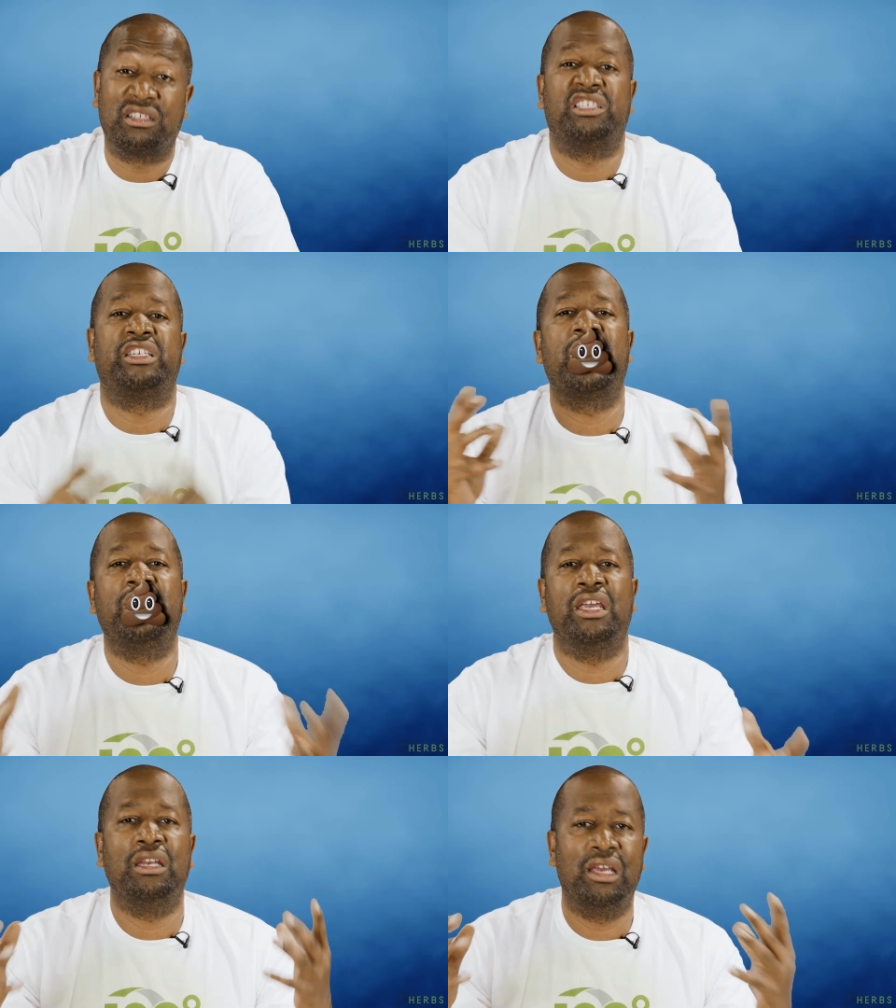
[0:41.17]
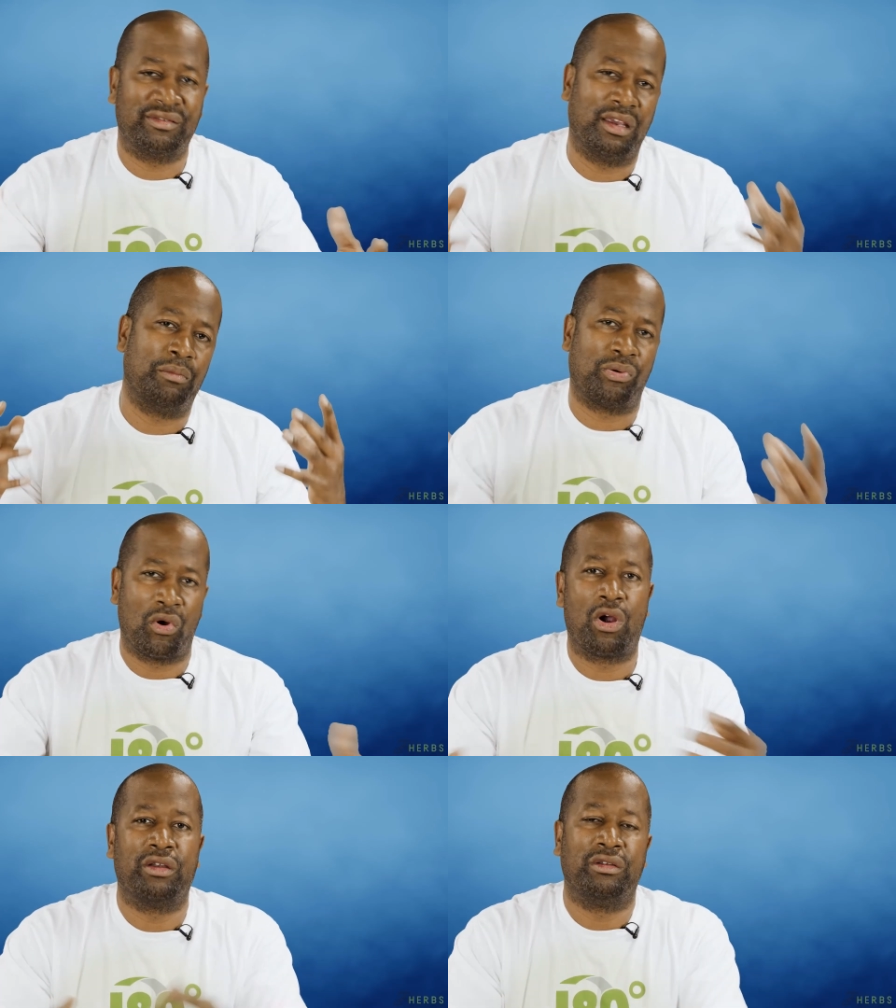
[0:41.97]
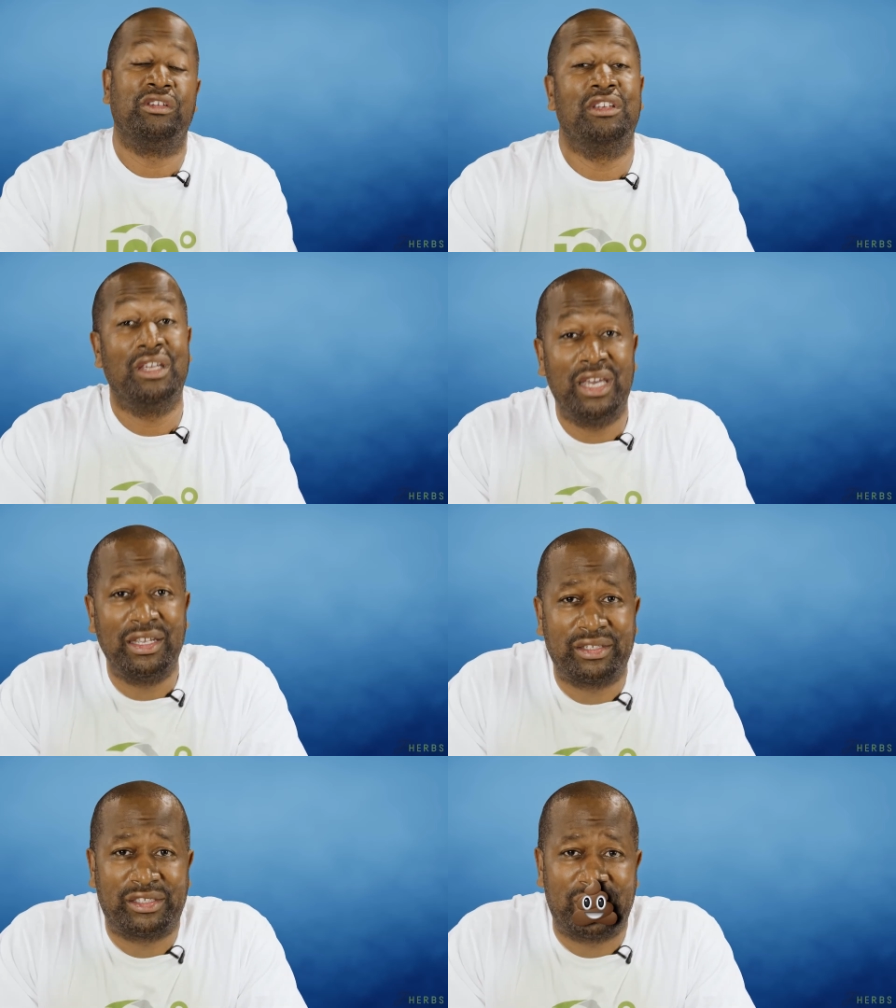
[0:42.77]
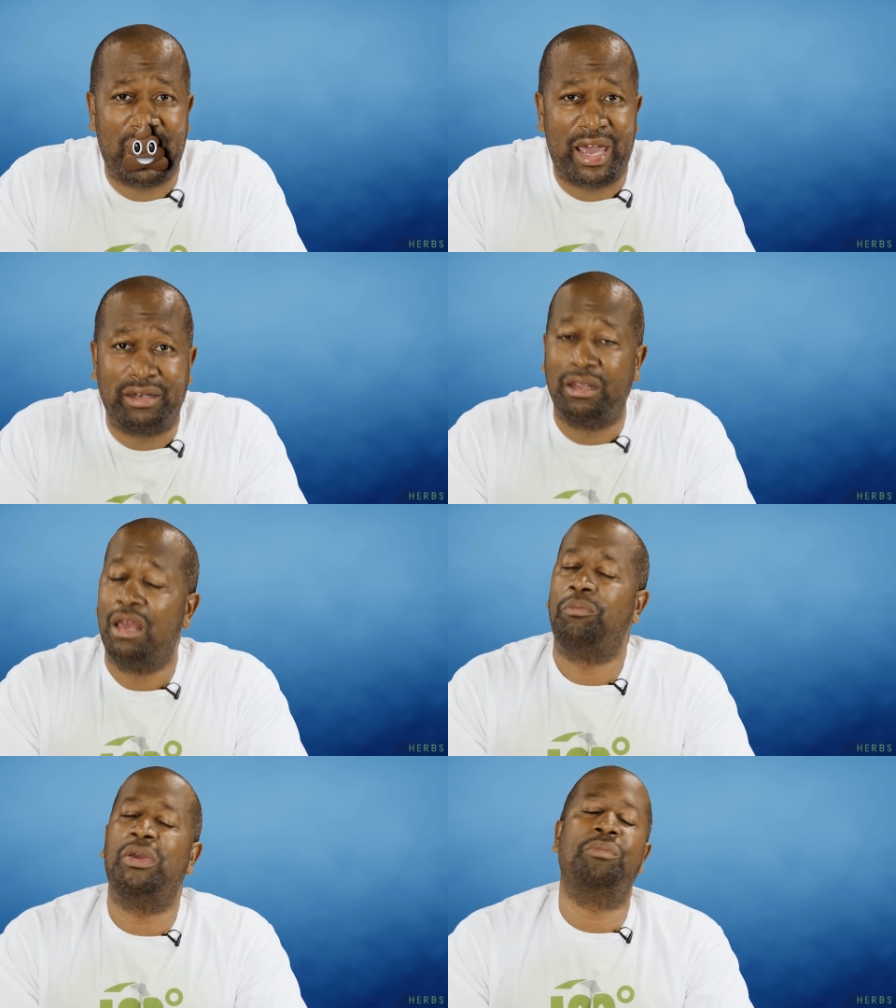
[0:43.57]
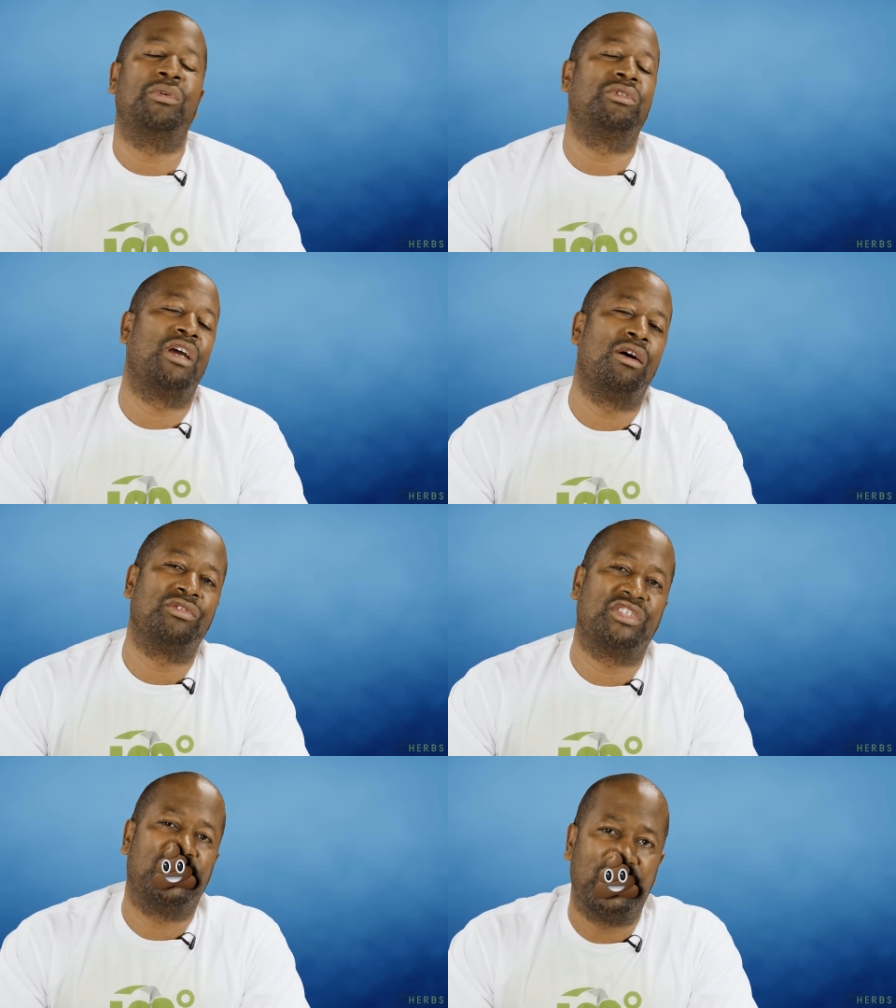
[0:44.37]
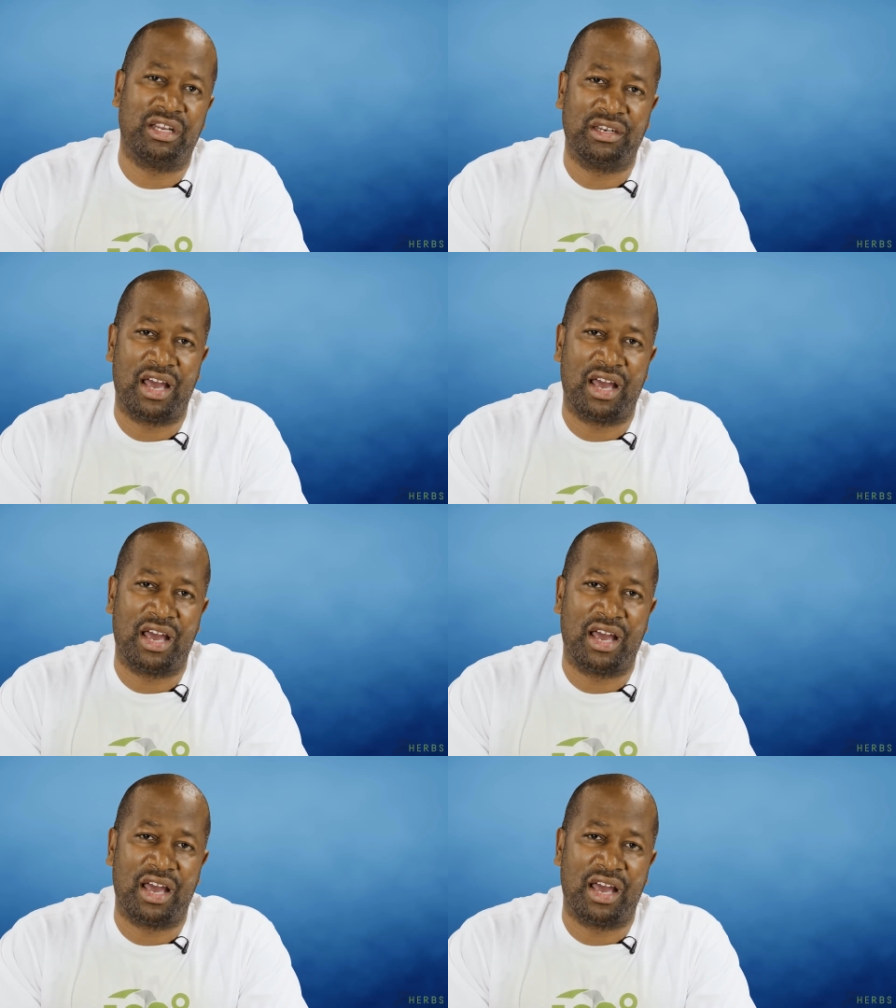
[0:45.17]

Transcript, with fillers: Shitting is important. You need to shit. People don't shit